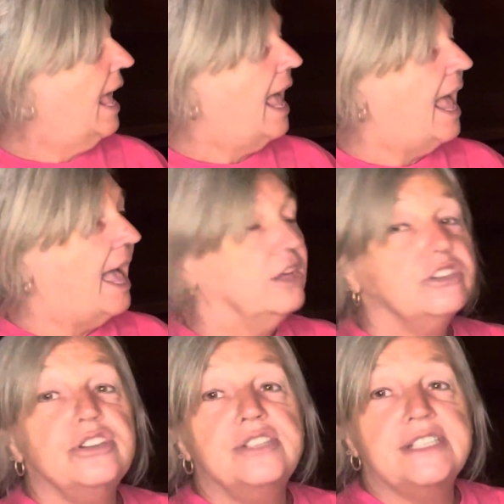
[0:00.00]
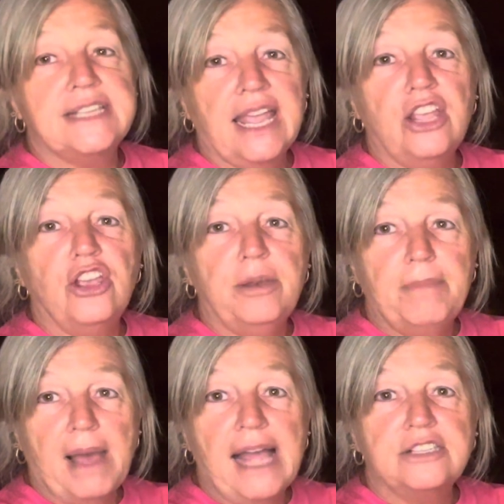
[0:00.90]
How to say
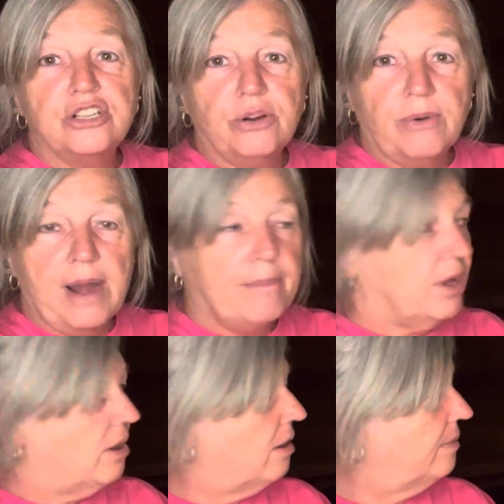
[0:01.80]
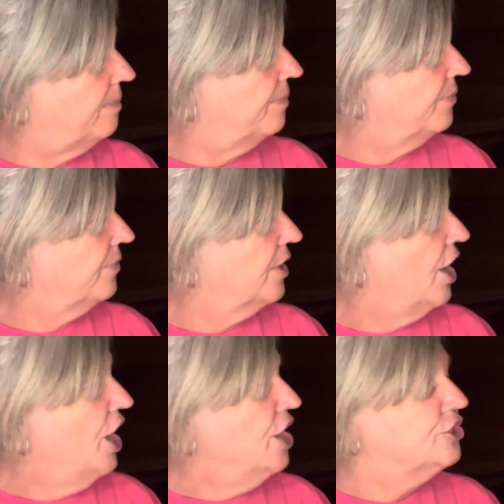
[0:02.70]
goodbye to Grandpa.
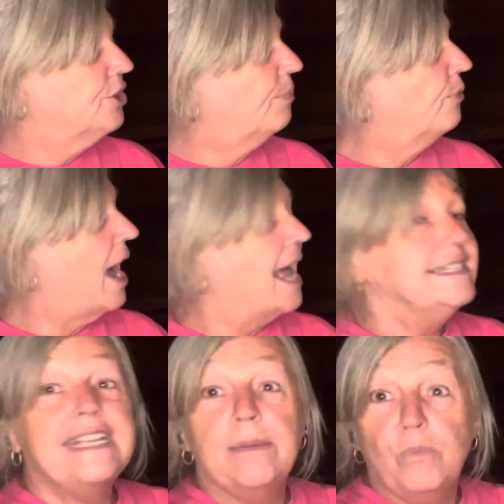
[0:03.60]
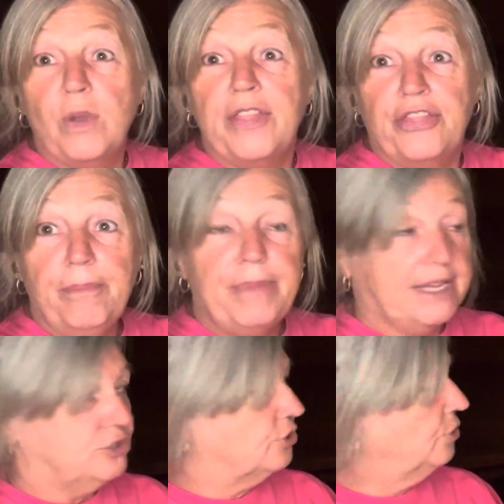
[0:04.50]
Surprise him with the
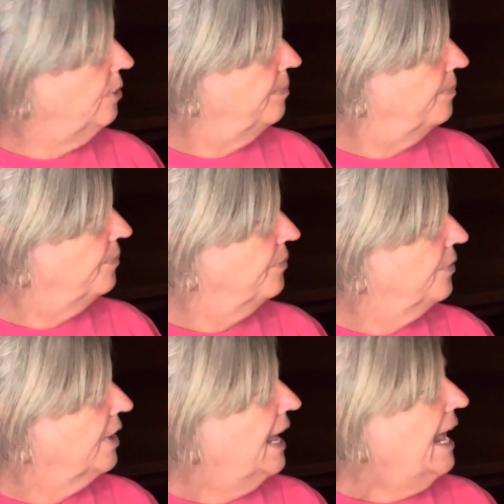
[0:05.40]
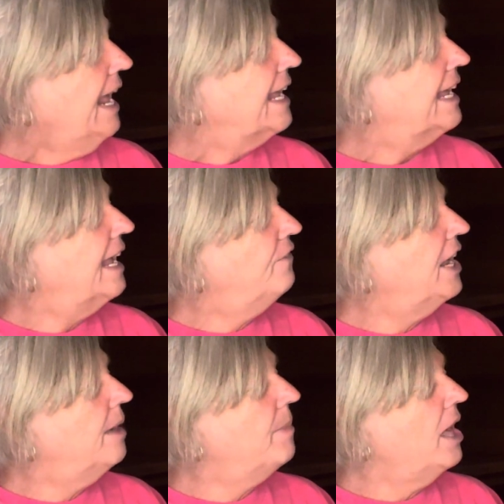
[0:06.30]
picture. Give
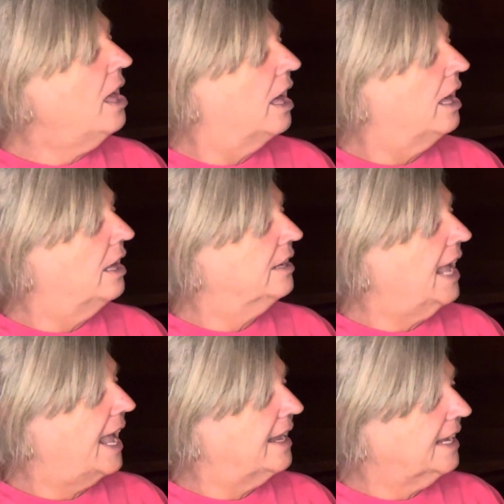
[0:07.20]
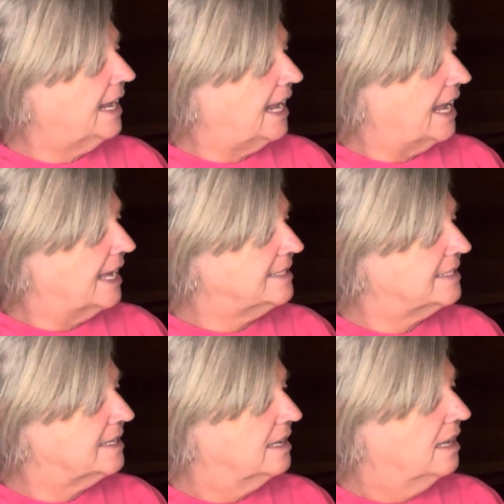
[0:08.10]
him a hug and a
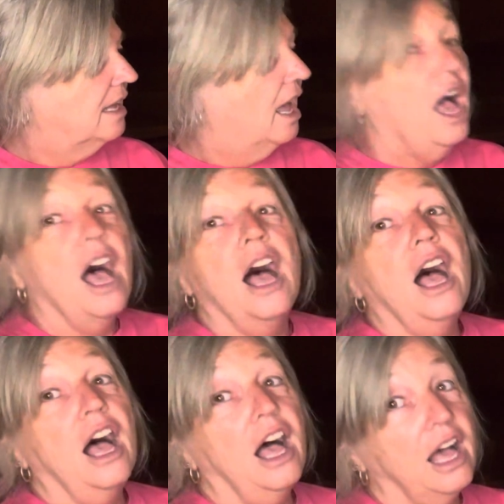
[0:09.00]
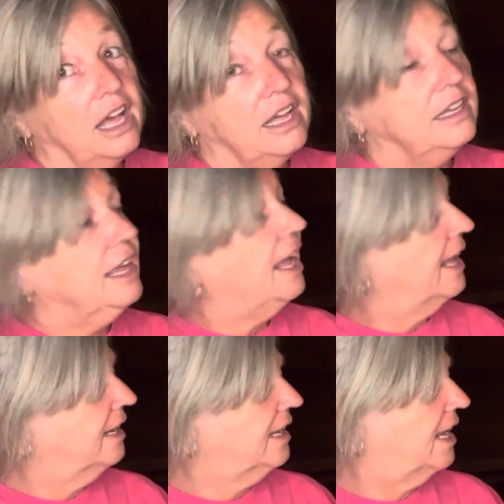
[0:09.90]
kiss. A hug
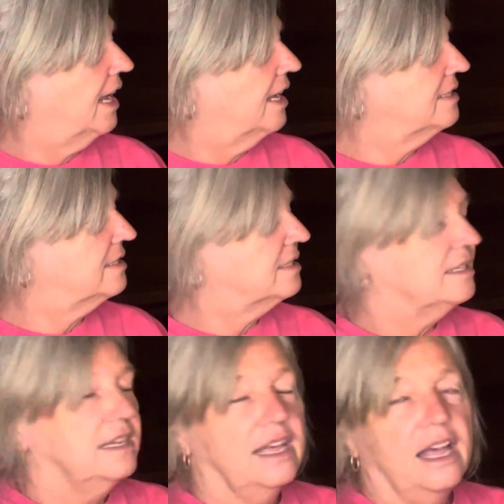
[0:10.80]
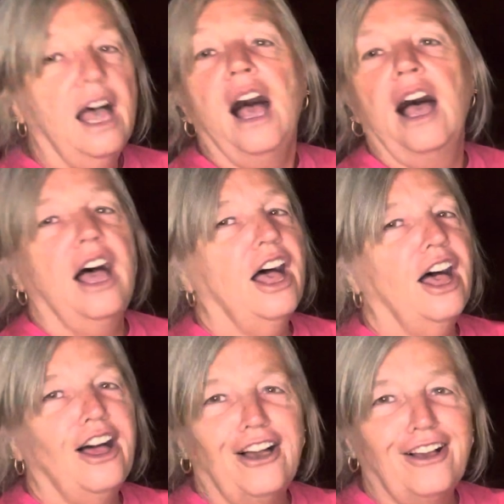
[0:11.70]
and a kiss. A
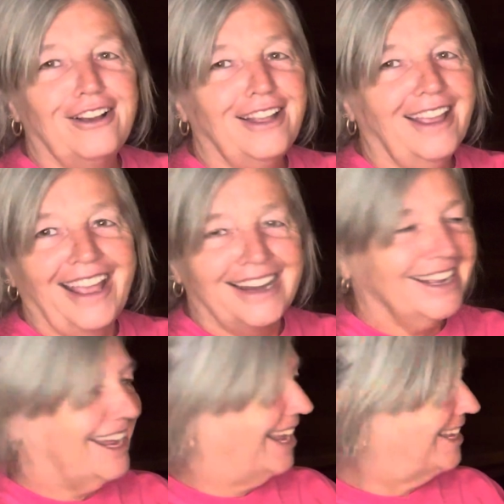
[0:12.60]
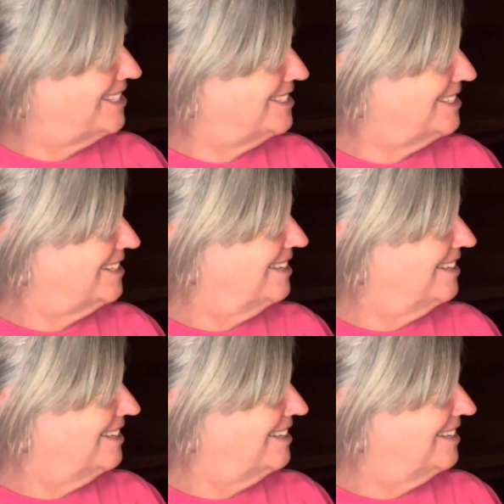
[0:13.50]
hug and a kiss.